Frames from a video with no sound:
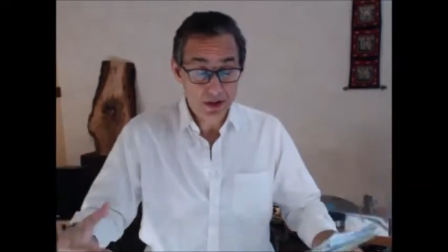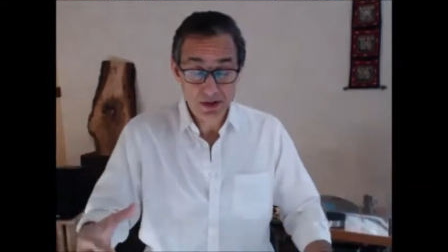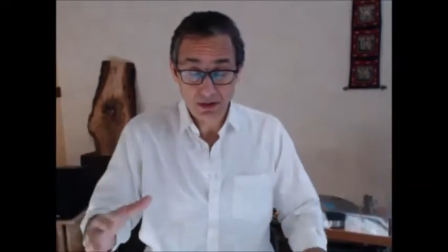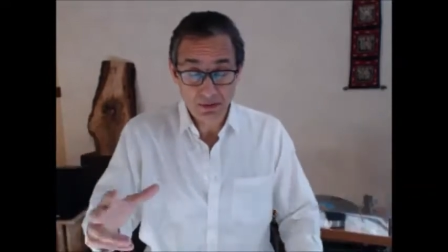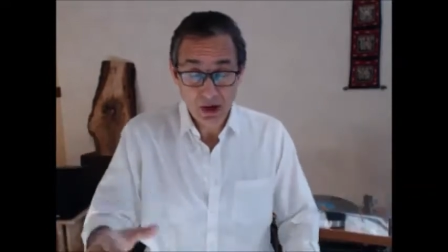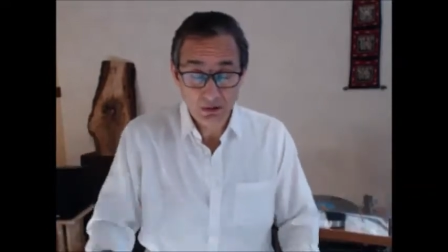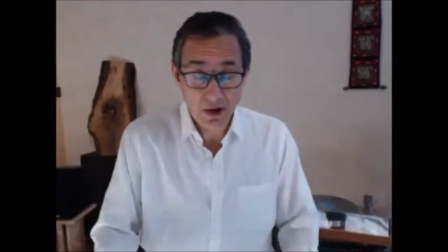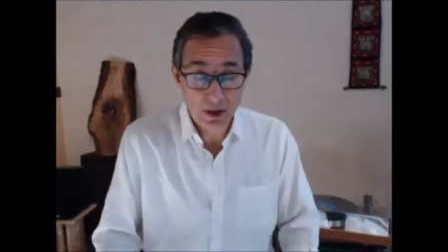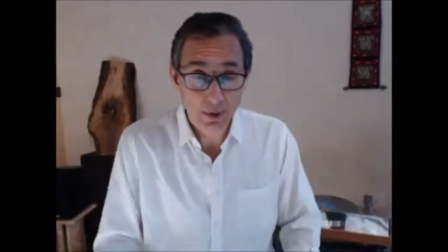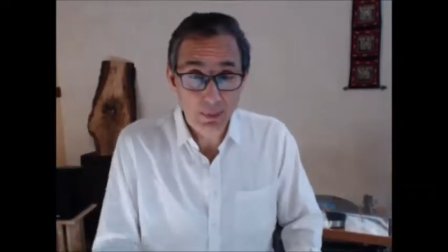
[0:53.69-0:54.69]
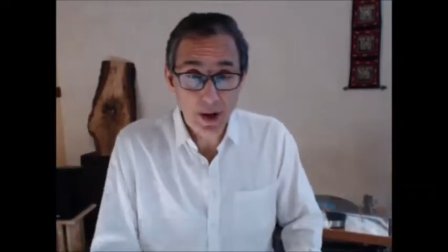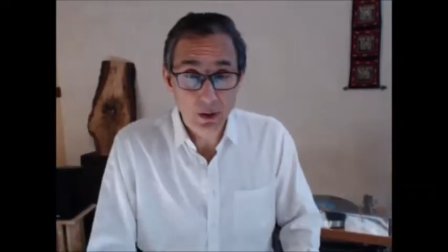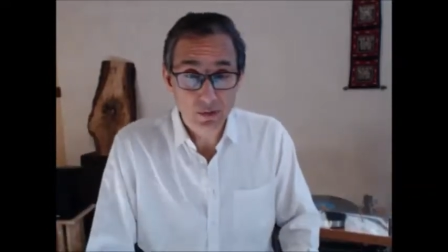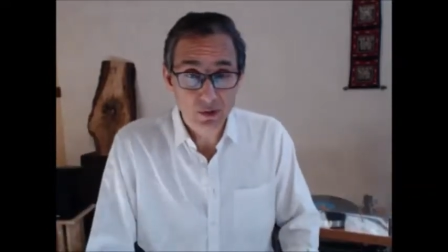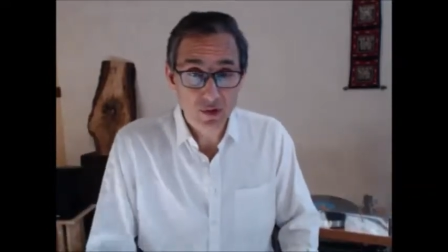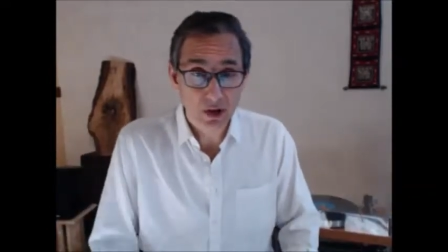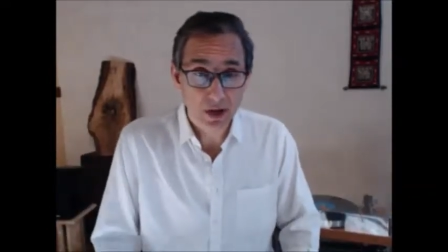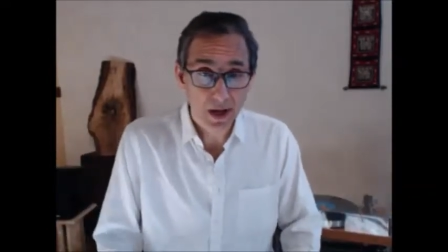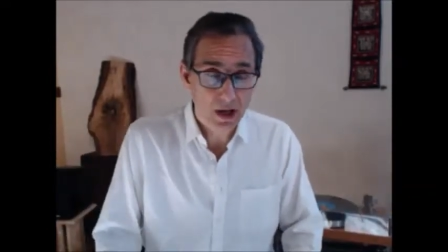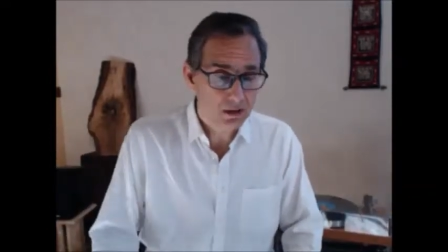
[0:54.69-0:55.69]
It's an incredibly powerful drug
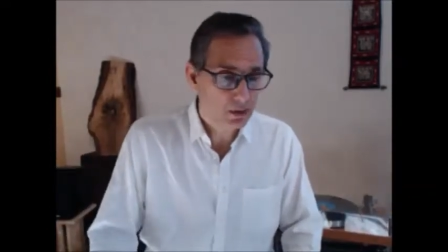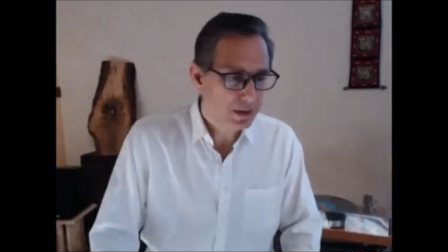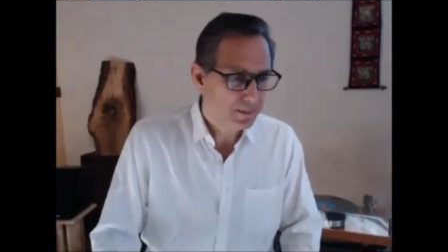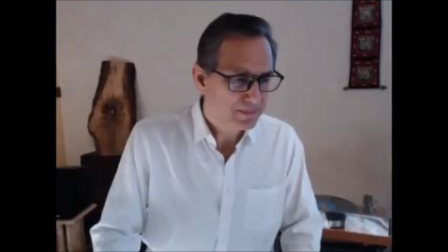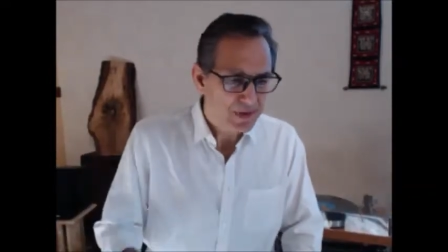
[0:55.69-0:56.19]
like heroin,